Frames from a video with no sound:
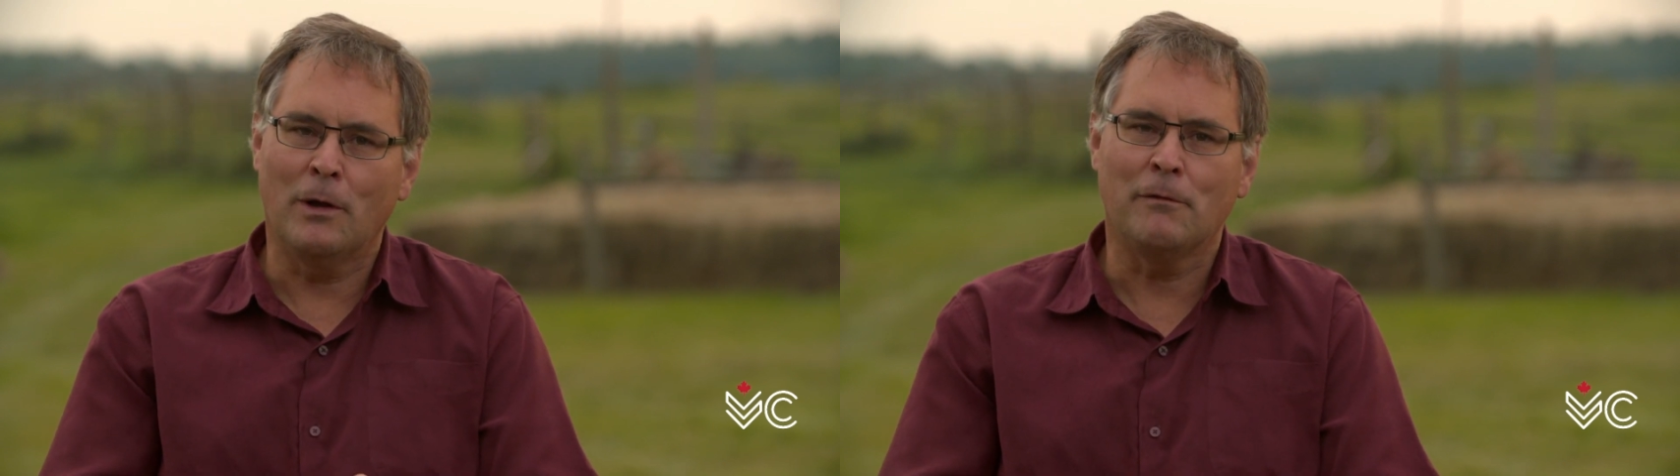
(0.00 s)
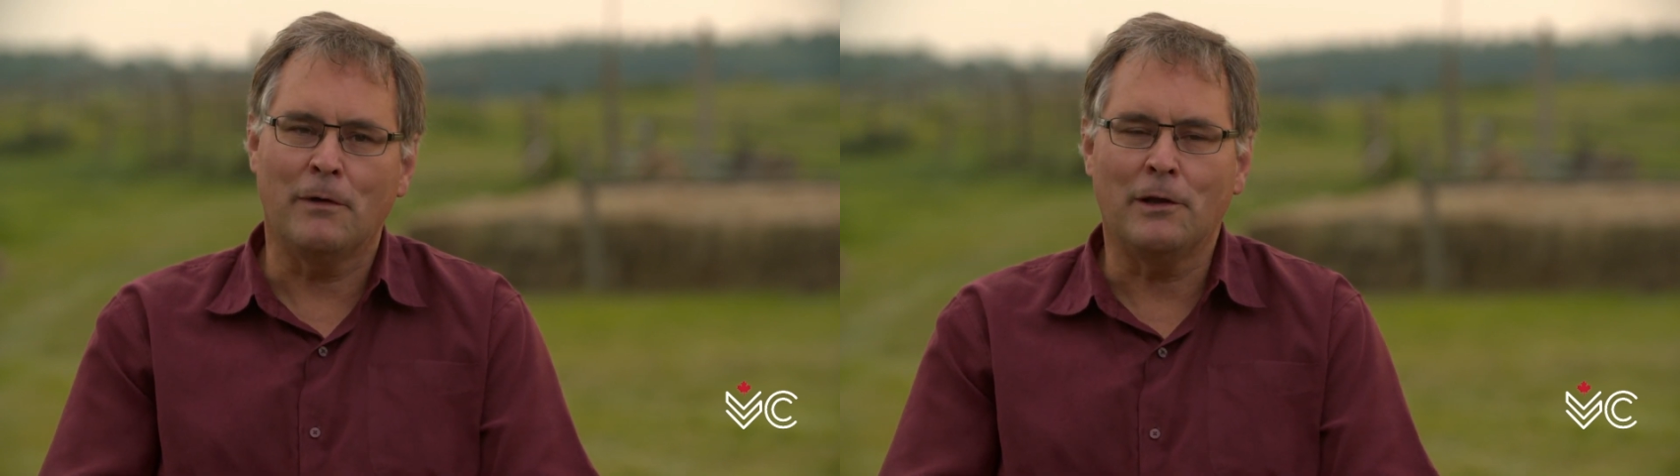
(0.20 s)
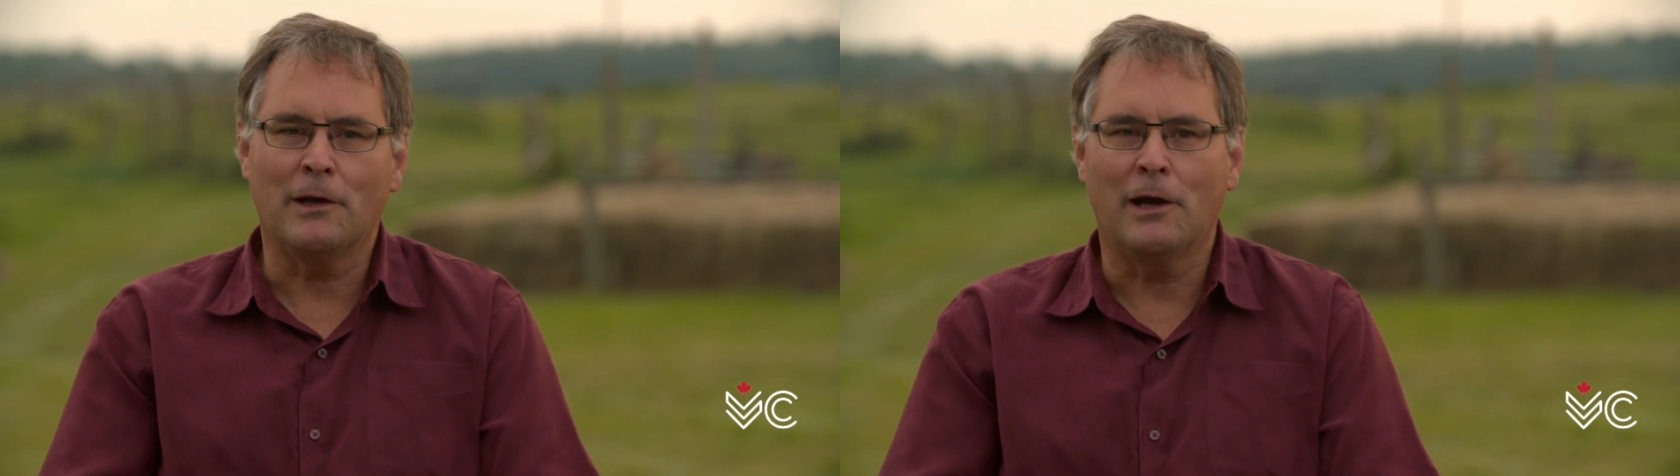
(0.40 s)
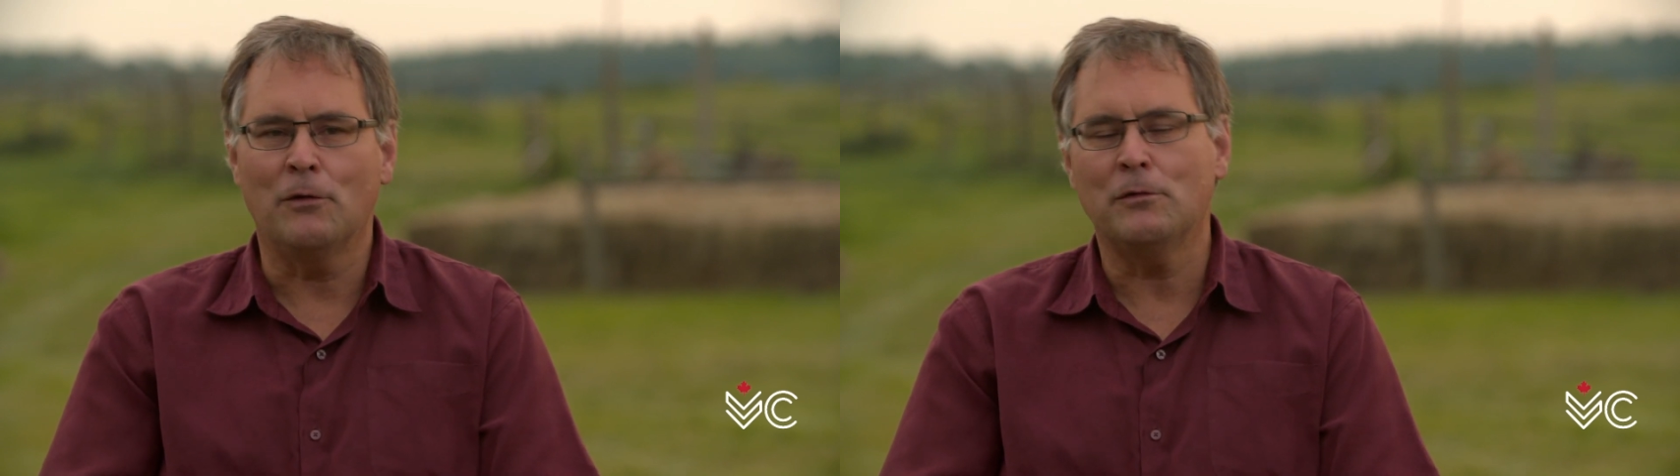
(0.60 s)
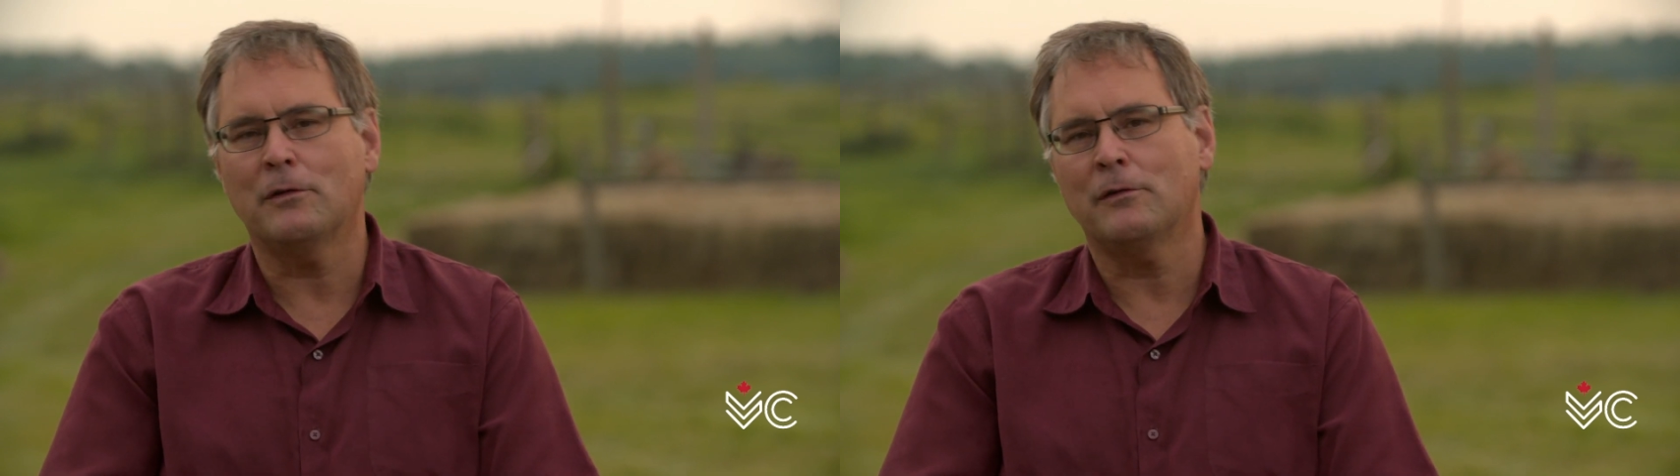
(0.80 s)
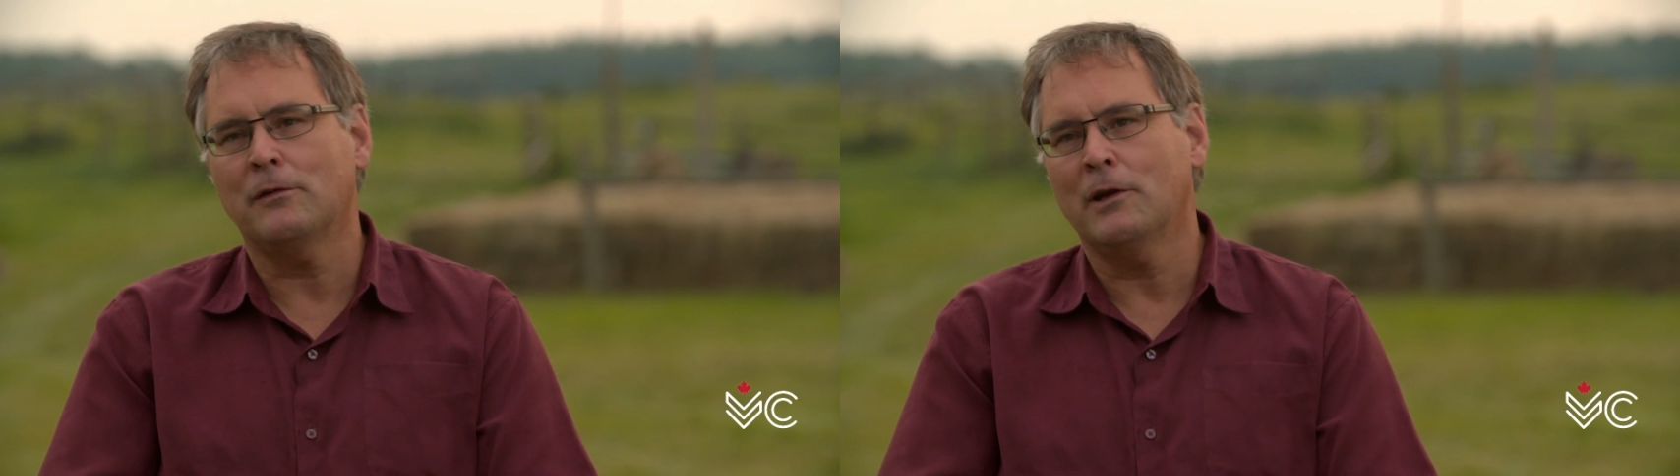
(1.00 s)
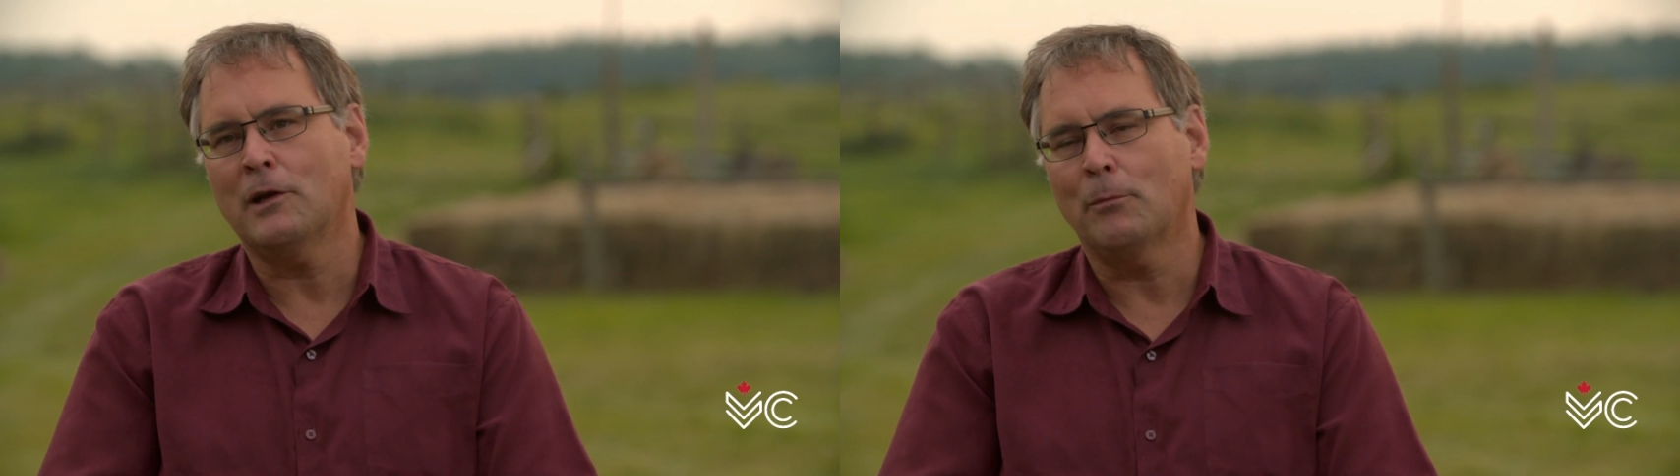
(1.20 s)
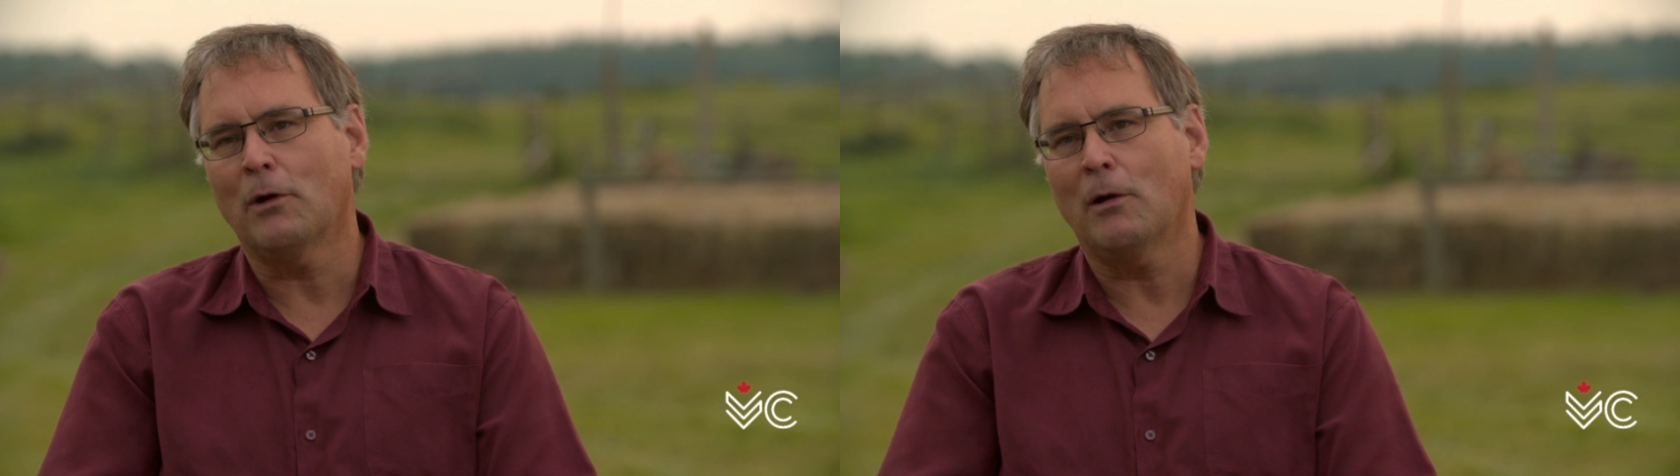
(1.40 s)
renovating a house as an
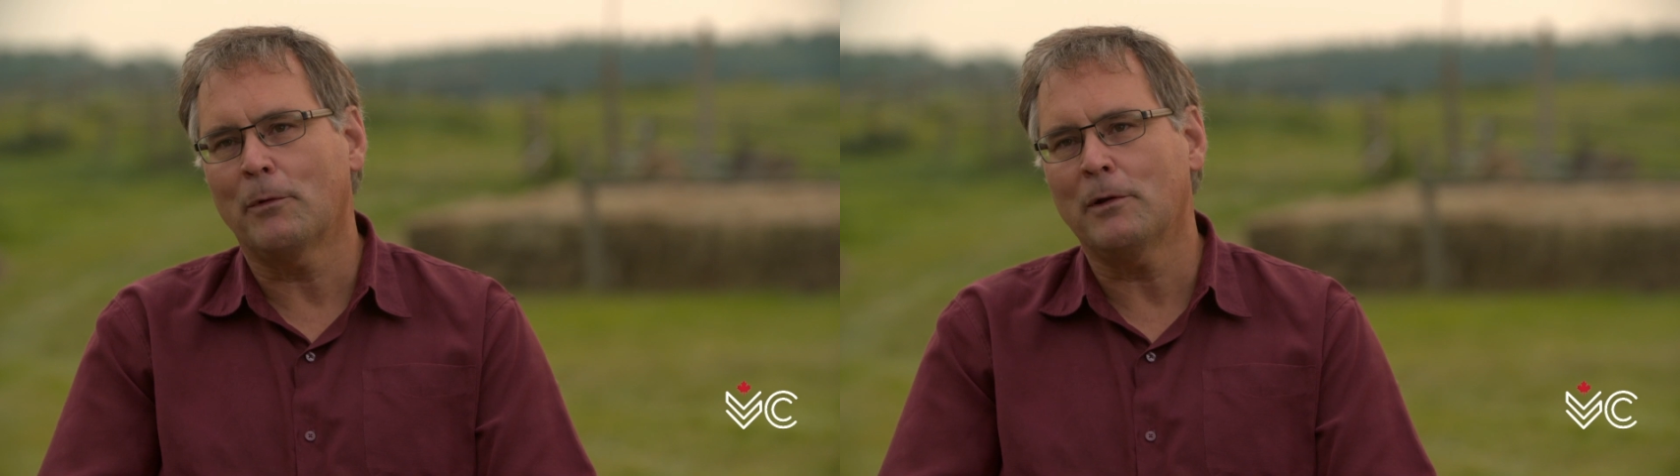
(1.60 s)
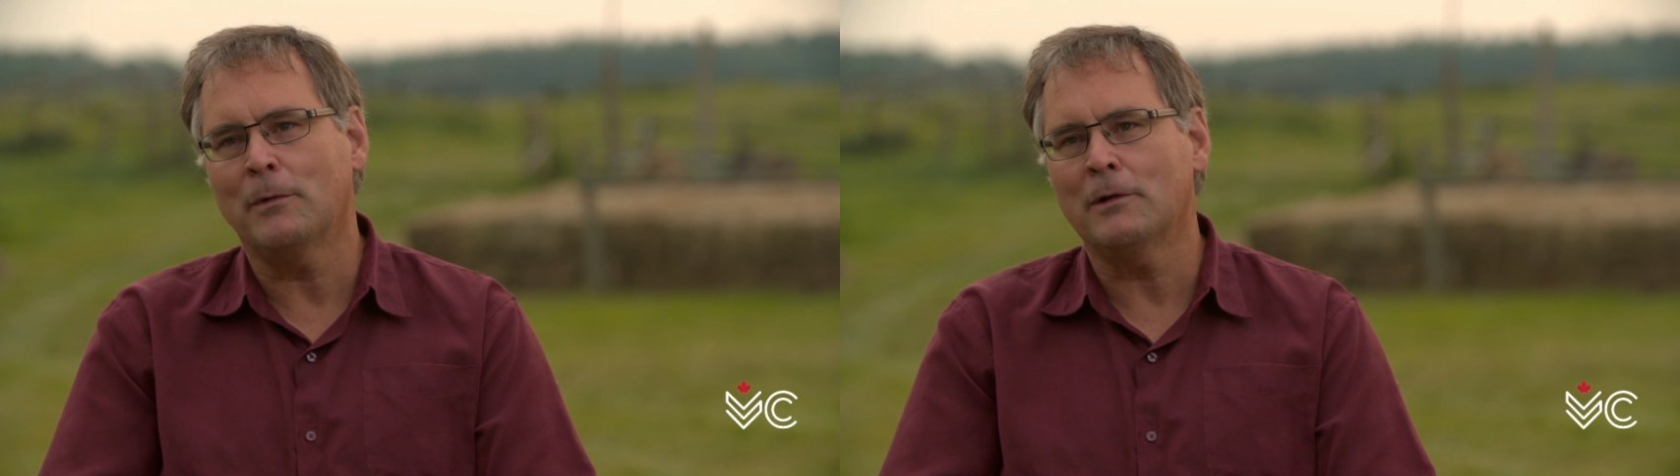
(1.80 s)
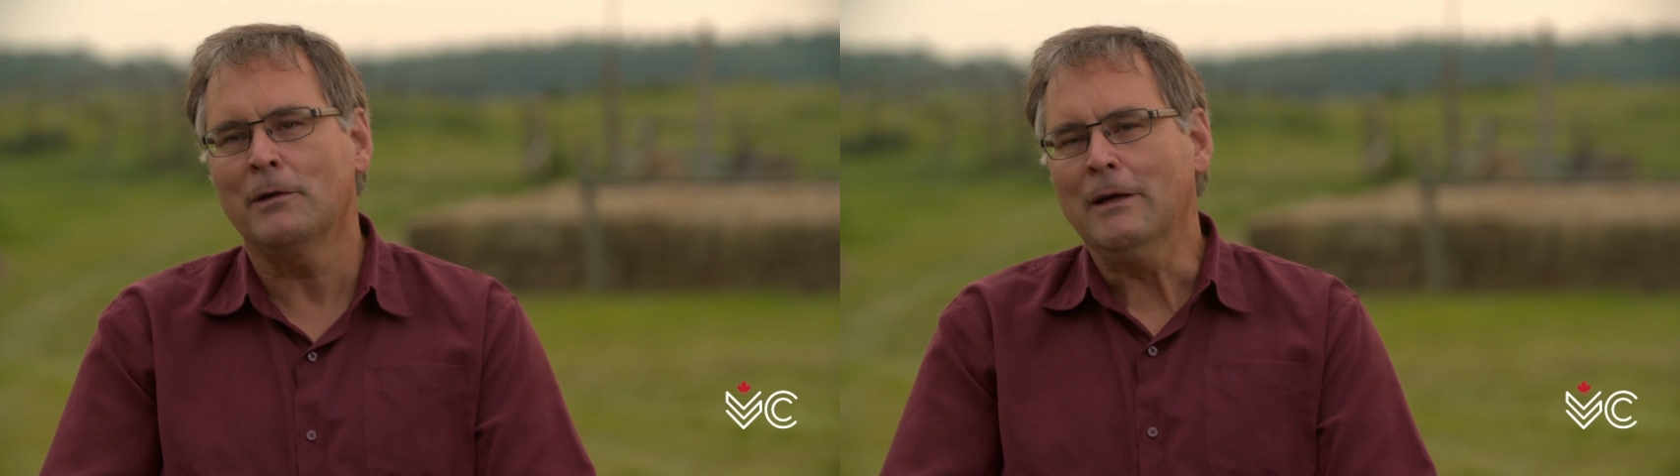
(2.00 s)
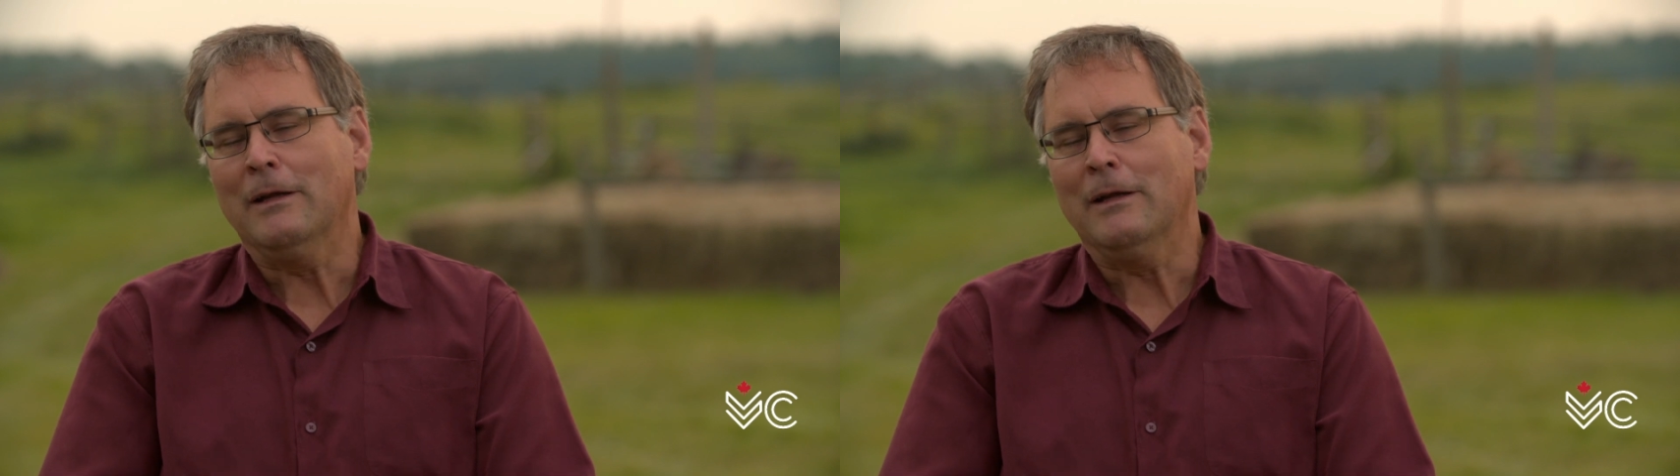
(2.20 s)
income property, but it